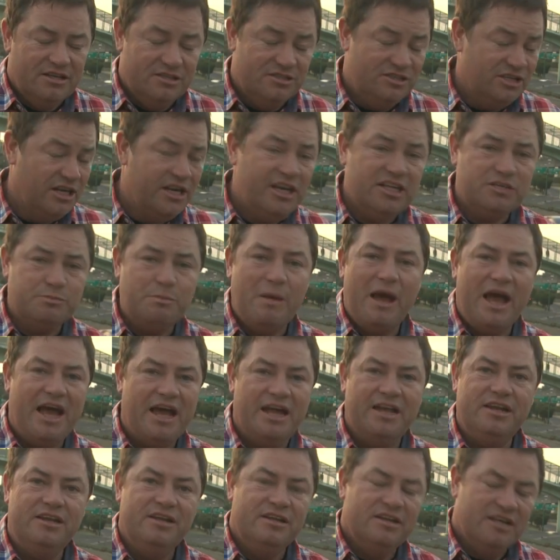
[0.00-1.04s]
So this
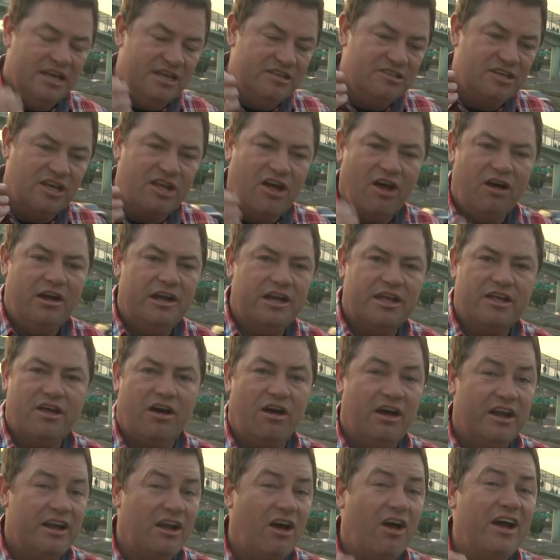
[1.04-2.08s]
man is the kind of
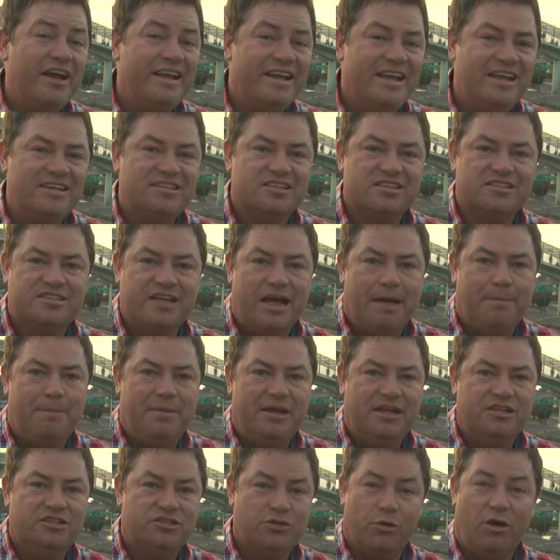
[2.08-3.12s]
guy that I need to tap
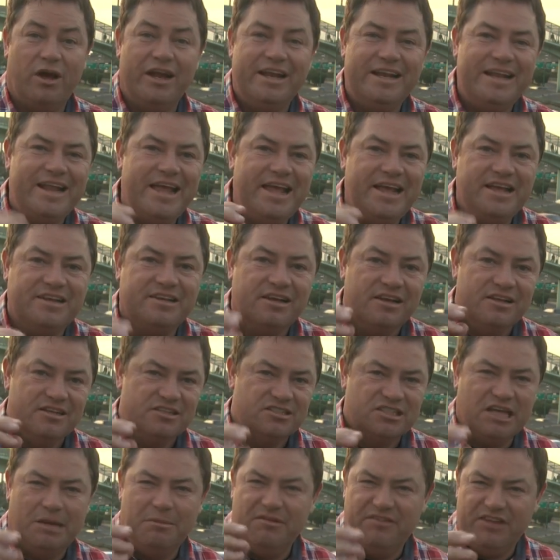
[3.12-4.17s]
into. I need
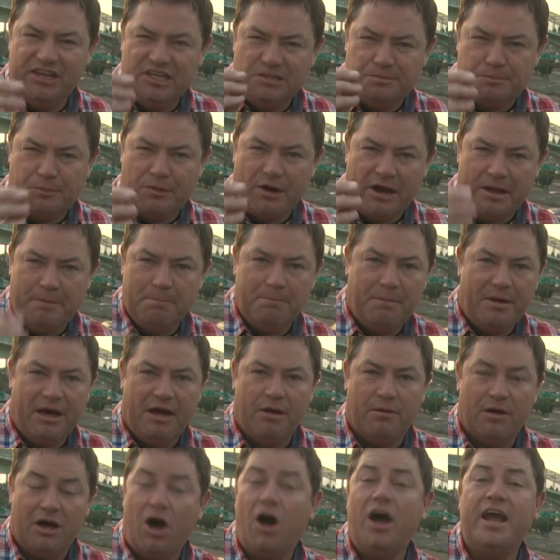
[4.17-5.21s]
some of his brain power.